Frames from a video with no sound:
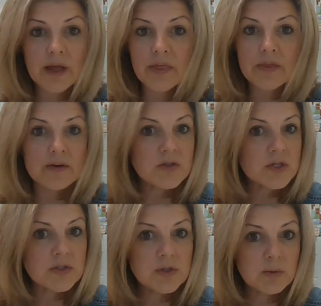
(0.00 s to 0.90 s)
I think there's
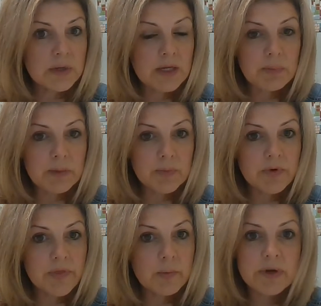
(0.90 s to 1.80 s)
just too many
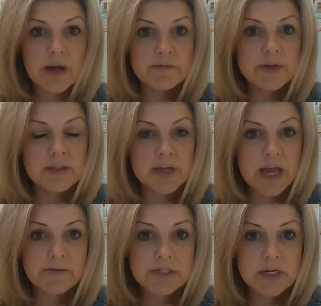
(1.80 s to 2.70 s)
people that will not fit in the
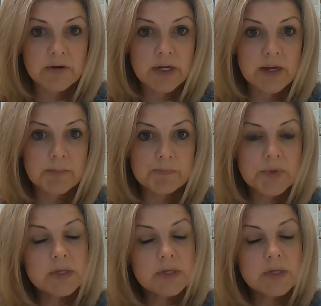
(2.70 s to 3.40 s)
cafeteria.